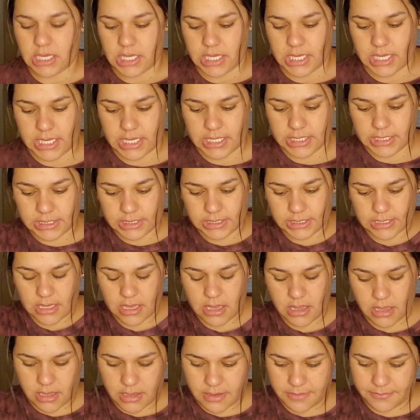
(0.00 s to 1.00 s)
It's
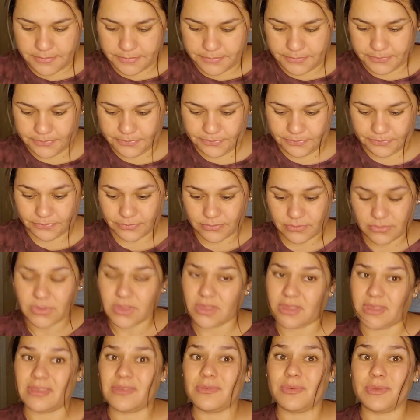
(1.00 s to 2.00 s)

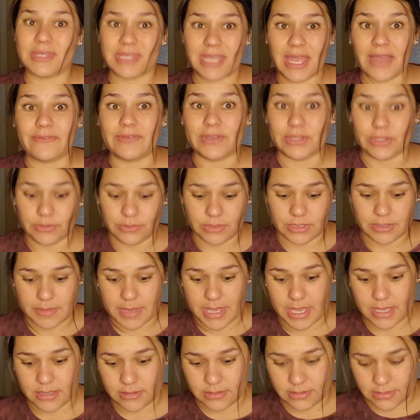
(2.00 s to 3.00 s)
this one's heavy duty,
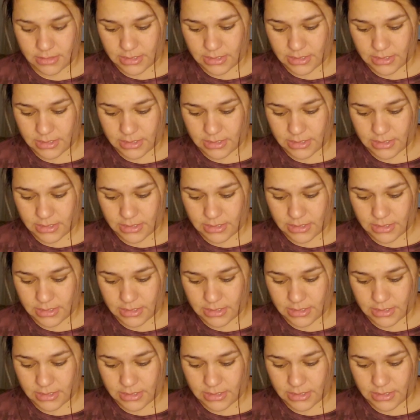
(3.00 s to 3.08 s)
man.